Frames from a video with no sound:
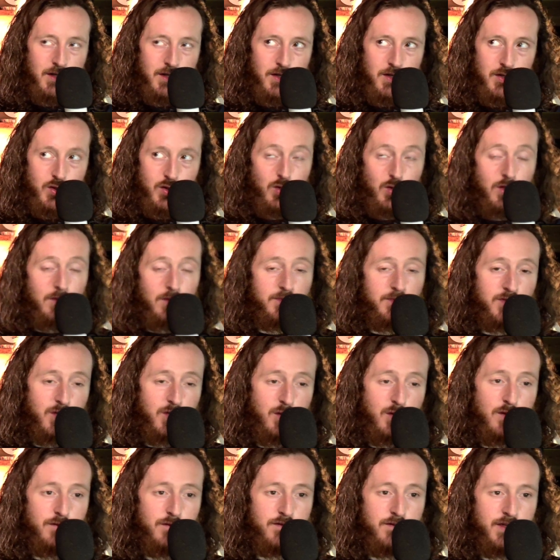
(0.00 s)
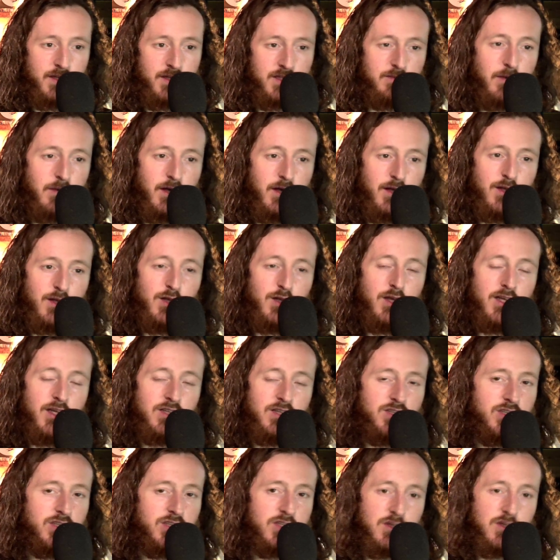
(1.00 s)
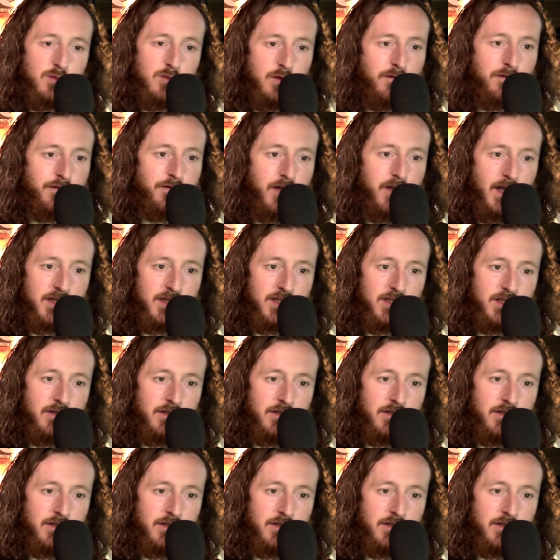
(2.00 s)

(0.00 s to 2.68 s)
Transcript: you'll observe this, but it's just a reflection